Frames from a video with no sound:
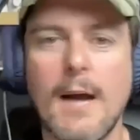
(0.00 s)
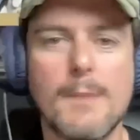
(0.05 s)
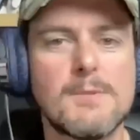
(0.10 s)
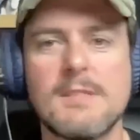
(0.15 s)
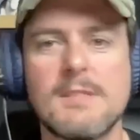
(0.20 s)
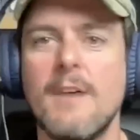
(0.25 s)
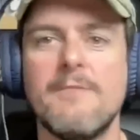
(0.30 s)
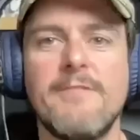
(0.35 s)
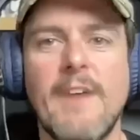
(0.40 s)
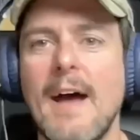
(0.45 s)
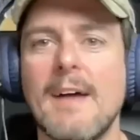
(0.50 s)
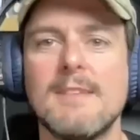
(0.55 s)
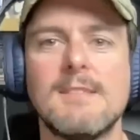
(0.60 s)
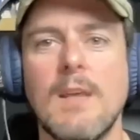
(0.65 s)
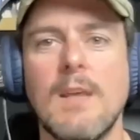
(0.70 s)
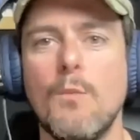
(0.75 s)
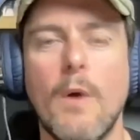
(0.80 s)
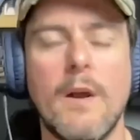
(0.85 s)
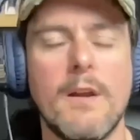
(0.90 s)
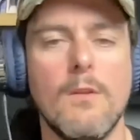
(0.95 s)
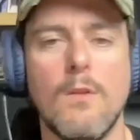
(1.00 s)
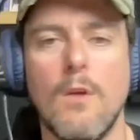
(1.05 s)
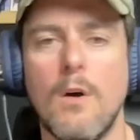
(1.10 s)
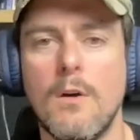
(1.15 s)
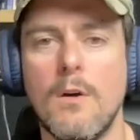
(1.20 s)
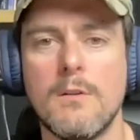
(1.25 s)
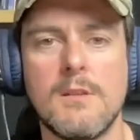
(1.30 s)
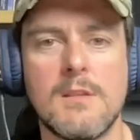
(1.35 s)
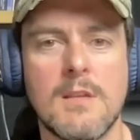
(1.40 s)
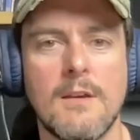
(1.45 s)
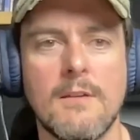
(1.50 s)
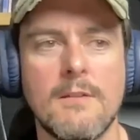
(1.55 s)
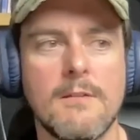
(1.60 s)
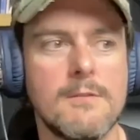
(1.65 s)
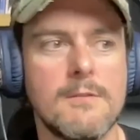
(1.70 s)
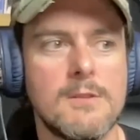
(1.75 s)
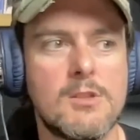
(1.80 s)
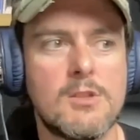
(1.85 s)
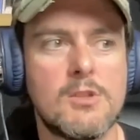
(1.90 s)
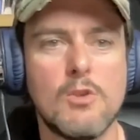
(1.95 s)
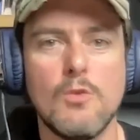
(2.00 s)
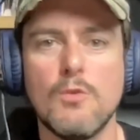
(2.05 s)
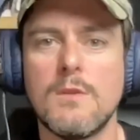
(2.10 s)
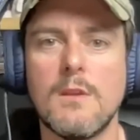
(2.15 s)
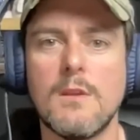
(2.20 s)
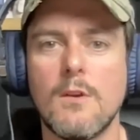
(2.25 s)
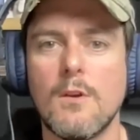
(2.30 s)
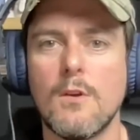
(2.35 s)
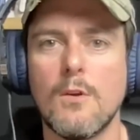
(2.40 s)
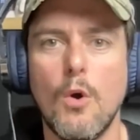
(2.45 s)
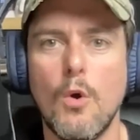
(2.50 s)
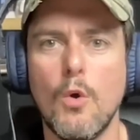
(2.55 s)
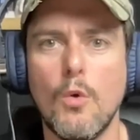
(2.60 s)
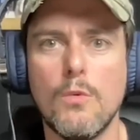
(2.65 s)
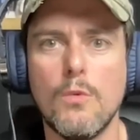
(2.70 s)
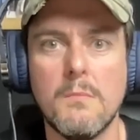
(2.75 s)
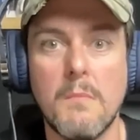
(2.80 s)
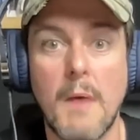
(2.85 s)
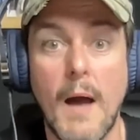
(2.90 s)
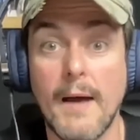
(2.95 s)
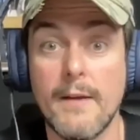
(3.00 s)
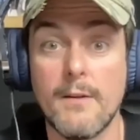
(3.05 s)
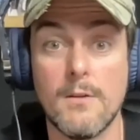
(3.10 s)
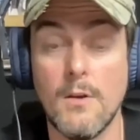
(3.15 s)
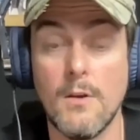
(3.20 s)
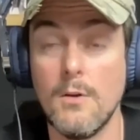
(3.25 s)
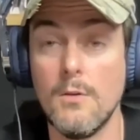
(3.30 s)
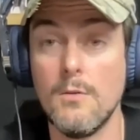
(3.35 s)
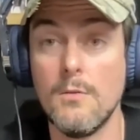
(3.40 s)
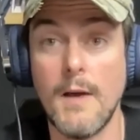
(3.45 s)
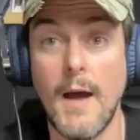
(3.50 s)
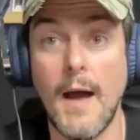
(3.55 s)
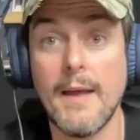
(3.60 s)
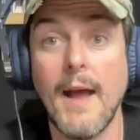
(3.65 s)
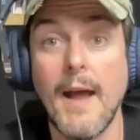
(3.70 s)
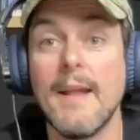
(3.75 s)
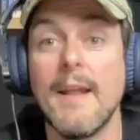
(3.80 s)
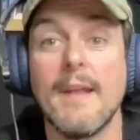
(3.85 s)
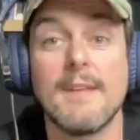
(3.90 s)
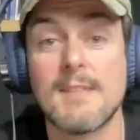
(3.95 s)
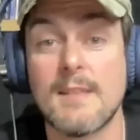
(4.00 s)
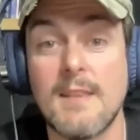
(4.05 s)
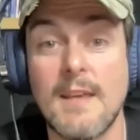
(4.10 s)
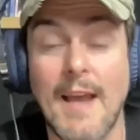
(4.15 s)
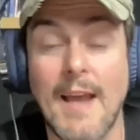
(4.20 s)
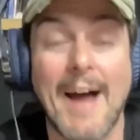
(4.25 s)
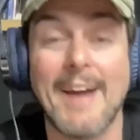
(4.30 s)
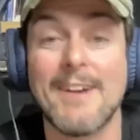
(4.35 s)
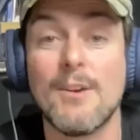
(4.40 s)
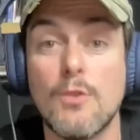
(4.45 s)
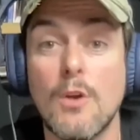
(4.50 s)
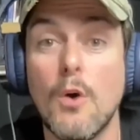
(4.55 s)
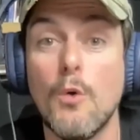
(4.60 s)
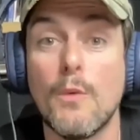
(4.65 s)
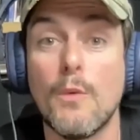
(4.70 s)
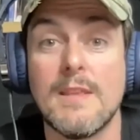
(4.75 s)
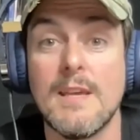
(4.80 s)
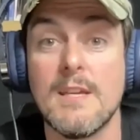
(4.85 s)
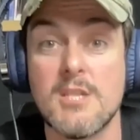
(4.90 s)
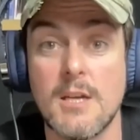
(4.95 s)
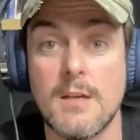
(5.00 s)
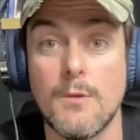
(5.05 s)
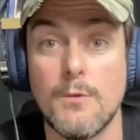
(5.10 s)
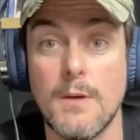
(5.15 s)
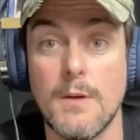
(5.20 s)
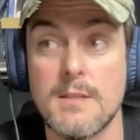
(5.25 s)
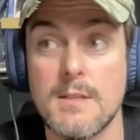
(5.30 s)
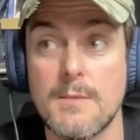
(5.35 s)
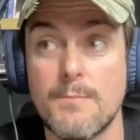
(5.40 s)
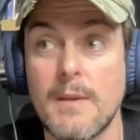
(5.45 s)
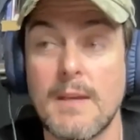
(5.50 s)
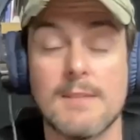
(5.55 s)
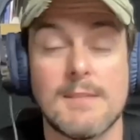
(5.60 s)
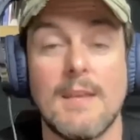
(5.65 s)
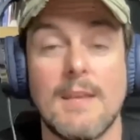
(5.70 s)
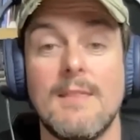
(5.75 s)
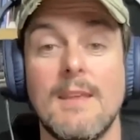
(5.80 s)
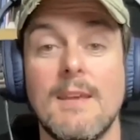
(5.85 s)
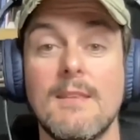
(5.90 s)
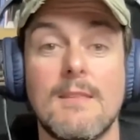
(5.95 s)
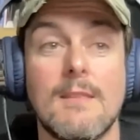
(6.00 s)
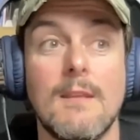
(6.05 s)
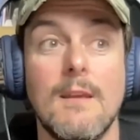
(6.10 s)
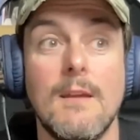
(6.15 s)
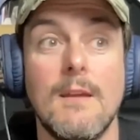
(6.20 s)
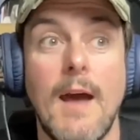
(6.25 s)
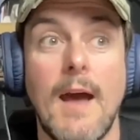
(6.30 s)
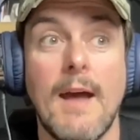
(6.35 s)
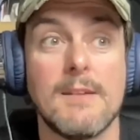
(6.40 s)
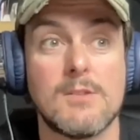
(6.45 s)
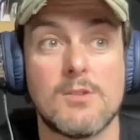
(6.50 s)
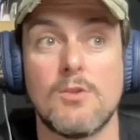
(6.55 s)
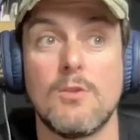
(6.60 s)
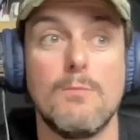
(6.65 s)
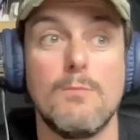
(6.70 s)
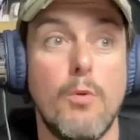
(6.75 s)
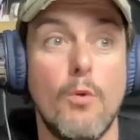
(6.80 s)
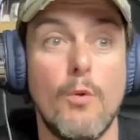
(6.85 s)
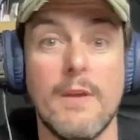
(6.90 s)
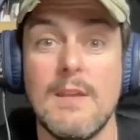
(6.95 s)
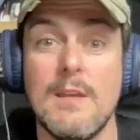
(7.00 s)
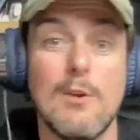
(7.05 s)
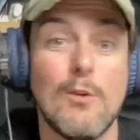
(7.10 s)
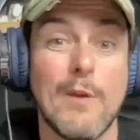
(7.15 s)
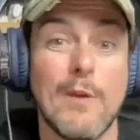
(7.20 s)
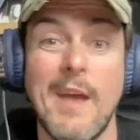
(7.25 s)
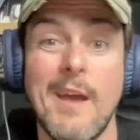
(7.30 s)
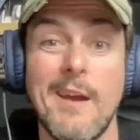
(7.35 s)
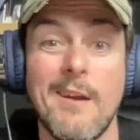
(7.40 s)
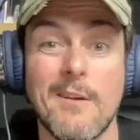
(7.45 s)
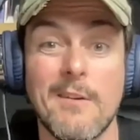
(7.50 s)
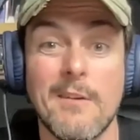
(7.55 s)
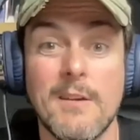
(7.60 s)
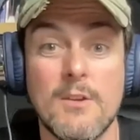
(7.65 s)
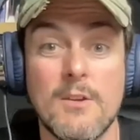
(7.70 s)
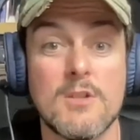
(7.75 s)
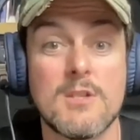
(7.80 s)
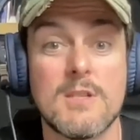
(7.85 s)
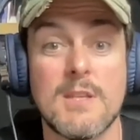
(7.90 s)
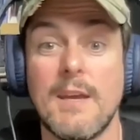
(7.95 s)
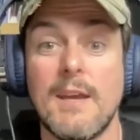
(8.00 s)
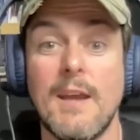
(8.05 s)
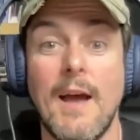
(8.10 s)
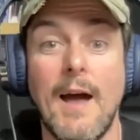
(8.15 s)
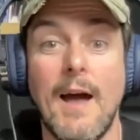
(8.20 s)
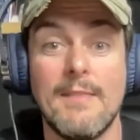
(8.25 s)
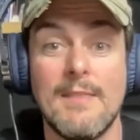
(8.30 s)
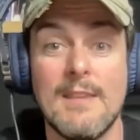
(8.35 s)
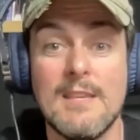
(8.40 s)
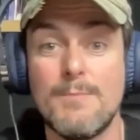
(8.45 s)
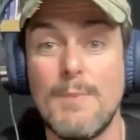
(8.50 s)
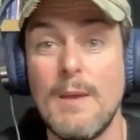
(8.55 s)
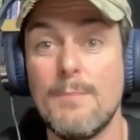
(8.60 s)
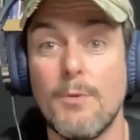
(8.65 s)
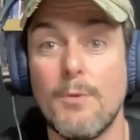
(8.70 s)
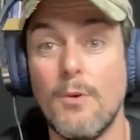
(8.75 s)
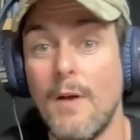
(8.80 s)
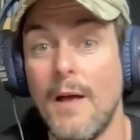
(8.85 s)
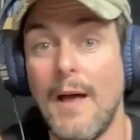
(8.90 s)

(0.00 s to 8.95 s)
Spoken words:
stuff as they went along to suit their own, I don't know. That's the thing. I don't know what the agenda was because I think at a certain point, you don't care. You're just like, these people